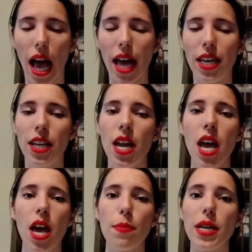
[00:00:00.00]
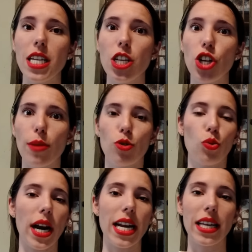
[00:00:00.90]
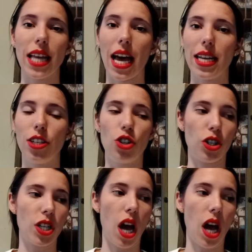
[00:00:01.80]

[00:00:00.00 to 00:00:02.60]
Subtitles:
and P.D. James' writing in that is just